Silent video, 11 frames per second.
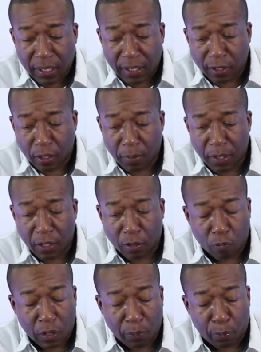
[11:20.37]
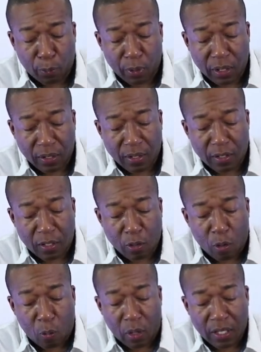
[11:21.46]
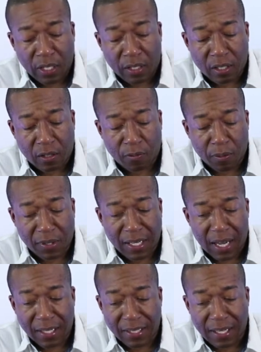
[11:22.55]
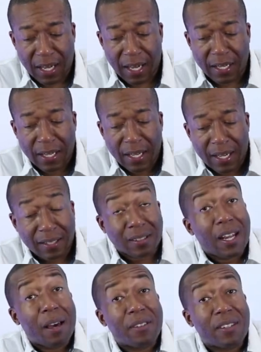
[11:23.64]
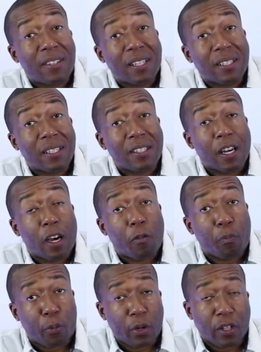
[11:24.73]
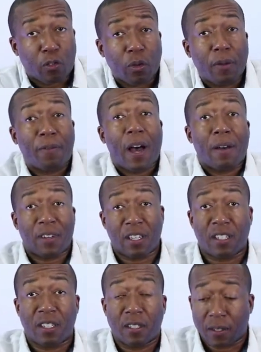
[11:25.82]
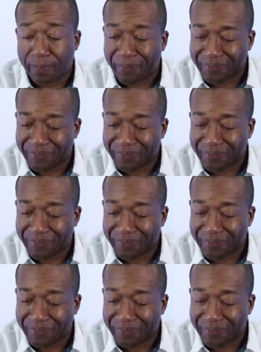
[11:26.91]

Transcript: It's going to be 3.01 inches from side to side. It's going to have a thickness of 0.35 inches.